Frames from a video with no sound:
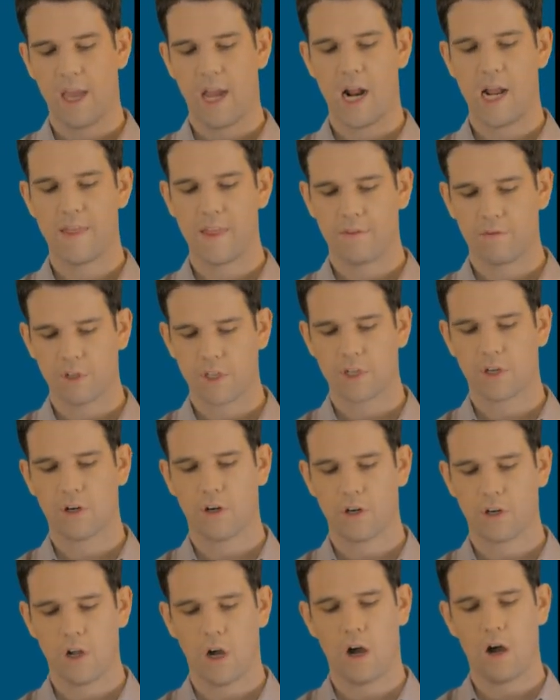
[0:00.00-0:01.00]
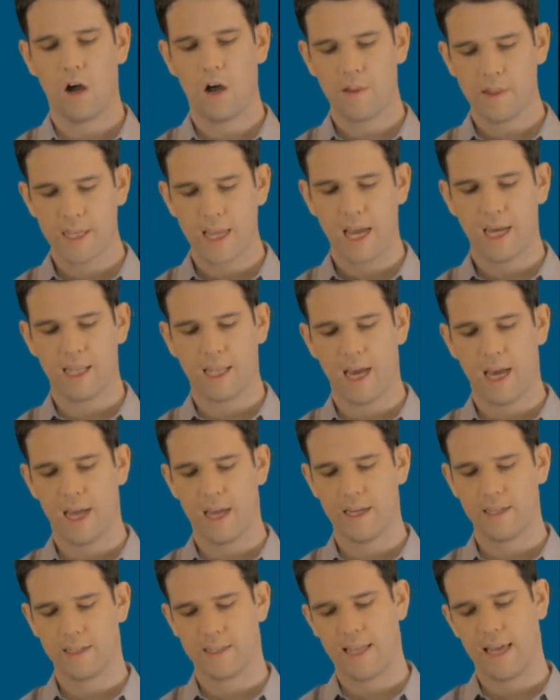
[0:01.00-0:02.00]
and then return all the
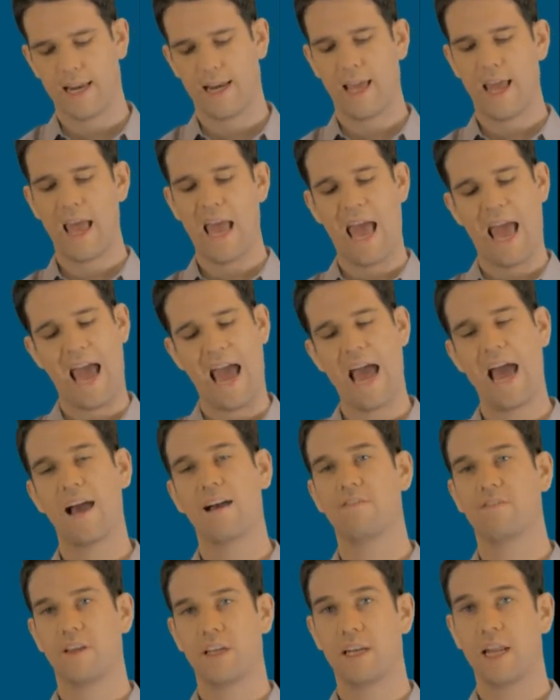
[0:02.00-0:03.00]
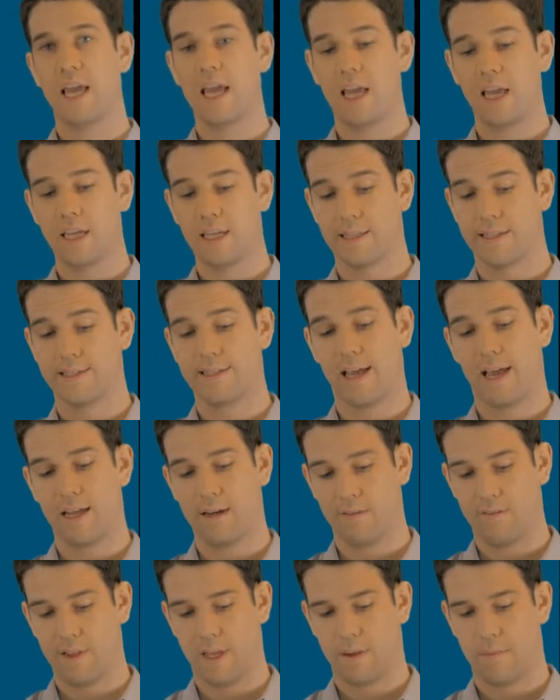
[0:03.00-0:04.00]
LIs that have an A inside
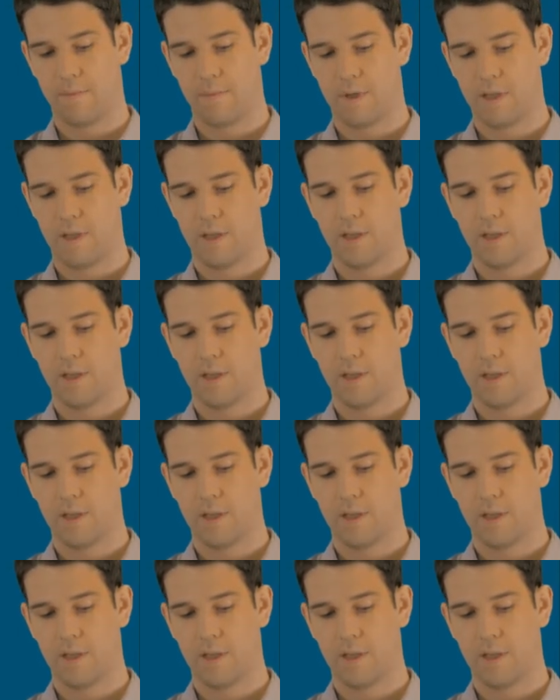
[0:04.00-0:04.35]
of them.